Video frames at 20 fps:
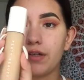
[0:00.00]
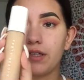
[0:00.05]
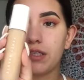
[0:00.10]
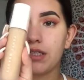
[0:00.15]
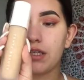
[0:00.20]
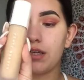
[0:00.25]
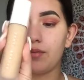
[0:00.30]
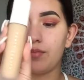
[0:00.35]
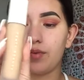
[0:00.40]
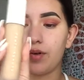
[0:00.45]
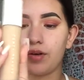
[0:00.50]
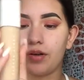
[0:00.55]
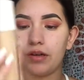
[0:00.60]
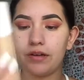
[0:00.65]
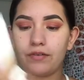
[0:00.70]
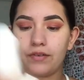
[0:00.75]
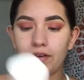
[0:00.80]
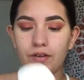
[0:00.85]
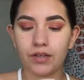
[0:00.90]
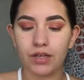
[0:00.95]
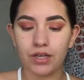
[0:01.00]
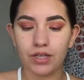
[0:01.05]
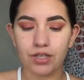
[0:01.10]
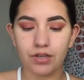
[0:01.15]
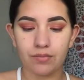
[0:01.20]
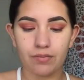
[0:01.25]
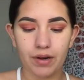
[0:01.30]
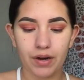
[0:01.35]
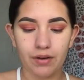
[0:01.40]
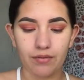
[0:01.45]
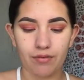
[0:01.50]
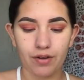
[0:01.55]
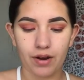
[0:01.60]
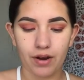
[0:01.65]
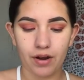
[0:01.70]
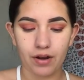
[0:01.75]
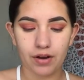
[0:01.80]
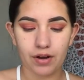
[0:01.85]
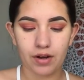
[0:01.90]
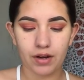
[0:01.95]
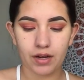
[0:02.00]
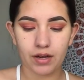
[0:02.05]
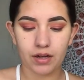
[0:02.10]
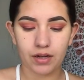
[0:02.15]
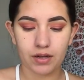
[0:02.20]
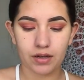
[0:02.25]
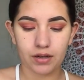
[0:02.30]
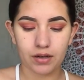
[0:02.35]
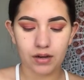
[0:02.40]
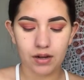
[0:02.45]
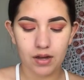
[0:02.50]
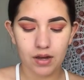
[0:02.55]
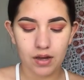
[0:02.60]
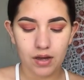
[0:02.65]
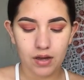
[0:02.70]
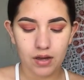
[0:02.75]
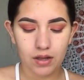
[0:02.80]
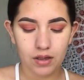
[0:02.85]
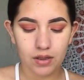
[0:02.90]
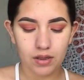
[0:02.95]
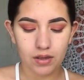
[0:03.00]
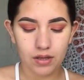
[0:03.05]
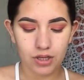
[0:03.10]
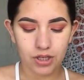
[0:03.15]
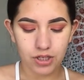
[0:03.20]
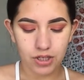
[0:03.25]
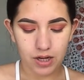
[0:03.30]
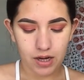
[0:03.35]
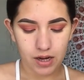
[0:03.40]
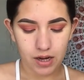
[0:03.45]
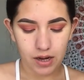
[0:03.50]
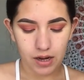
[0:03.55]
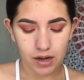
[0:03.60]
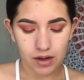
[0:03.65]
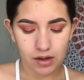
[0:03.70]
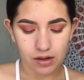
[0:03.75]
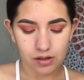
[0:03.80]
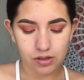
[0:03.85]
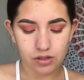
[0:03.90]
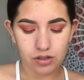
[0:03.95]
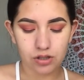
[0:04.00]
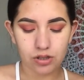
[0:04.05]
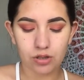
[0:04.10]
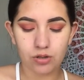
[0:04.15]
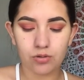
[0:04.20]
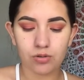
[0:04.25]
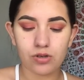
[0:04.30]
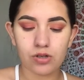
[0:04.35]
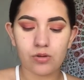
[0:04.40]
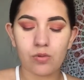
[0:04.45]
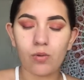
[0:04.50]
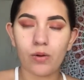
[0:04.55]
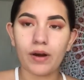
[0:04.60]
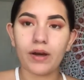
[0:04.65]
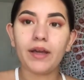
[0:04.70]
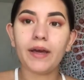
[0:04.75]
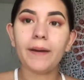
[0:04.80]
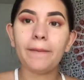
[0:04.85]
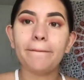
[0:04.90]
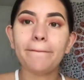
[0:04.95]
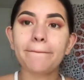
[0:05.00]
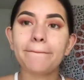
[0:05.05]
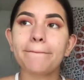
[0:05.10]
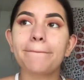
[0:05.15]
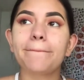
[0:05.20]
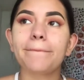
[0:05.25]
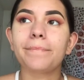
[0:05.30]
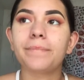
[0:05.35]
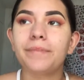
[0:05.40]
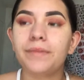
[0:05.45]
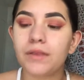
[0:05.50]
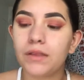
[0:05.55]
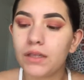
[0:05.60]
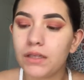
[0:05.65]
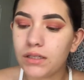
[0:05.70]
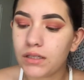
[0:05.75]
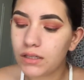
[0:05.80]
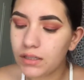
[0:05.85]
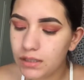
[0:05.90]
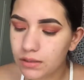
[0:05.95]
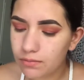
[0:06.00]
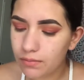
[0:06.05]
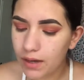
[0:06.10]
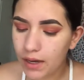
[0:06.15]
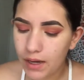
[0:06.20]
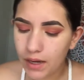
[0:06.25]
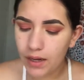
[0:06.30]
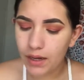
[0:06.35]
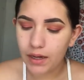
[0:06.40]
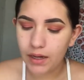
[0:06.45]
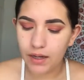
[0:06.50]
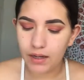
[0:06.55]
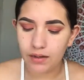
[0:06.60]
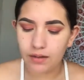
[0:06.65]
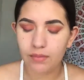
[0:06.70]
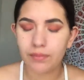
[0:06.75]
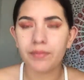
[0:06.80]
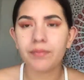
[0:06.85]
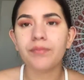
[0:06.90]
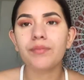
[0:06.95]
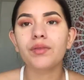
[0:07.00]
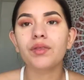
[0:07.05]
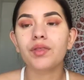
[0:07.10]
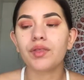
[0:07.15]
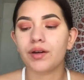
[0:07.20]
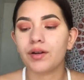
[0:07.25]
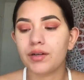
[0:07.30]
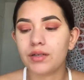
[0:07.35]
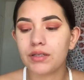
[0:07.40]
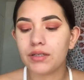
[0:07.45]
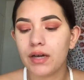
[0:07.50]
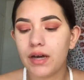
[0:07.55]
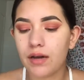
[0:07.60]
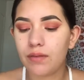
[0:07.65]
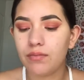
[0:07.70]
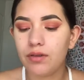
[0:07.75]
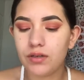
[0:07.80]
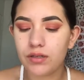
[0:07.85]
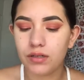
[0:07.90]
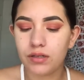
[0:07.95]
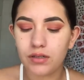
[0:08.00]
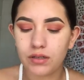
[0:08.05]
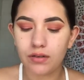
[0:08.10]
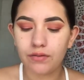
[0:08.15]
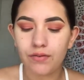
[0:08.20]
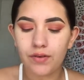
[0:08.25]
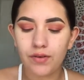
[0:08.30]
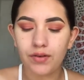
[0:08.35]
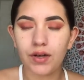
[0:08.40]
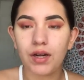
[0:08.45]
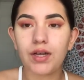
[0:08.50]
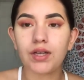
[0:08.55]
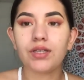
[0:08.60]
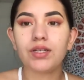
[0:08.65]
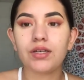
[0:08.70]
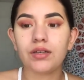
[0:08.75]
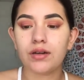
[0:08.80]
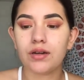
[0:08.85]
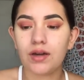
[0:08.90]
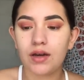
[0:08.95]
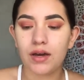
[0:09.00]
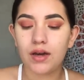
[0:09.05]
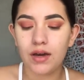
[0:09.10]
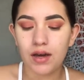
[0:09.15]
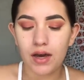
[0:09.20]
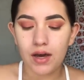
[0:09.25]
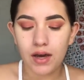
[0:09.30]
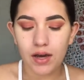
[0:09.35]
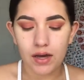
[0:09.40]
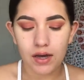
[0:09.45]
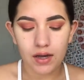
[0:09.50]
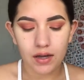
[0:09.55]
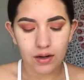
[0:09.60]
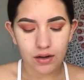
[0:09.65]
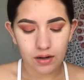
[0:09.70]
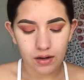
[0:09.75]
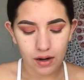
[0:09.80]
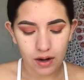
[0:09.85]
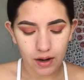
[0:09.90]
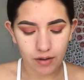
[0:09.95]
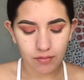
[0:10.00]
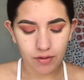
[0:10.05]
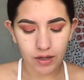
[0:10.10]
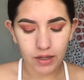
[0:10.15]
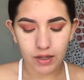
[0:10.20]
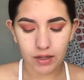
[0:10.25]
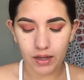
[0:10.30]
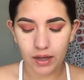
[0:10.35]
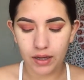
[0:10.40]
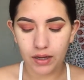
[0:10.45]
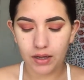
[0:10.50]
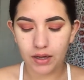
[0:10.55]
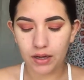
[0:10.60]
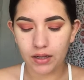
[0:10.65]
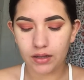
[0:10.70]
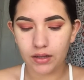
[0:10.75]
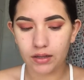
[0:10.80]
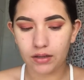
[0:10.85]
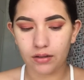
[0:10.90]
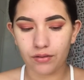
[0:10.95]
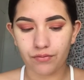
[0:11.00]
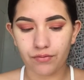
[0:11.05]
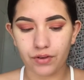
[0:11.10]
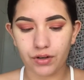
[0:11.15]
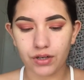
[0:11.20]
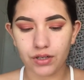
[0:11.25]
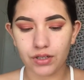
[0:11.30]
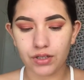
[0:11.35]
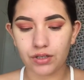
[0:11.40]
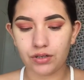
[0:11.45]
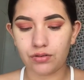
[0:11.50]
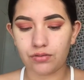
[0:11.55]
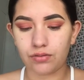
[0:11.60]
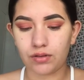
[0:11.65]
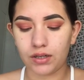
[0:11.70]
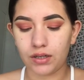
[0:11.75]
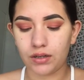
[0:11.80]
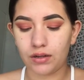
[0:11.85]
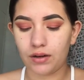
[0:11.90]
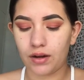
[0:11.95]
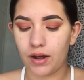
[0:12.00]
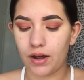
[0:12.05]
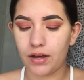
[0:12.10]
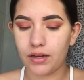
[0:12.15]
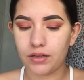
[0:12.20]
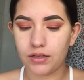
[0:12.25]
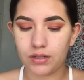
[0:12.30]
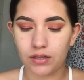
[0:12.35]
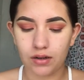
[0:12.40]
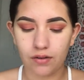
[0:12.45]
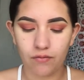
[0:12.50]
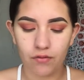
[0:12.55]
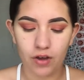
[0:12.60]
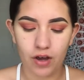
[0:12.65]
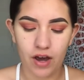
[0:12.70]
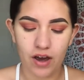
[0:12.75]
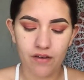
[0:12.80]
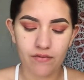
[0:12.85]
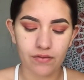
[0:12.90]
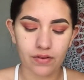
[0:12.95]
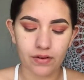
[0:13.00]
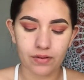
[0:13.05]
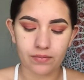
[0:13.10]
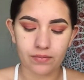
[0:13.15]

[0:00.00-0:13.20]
Fenty Beauty Foundation by Rihanna in the shade 220. This is my third time using the foundation, and I really like it. I think the finish is really nice if you have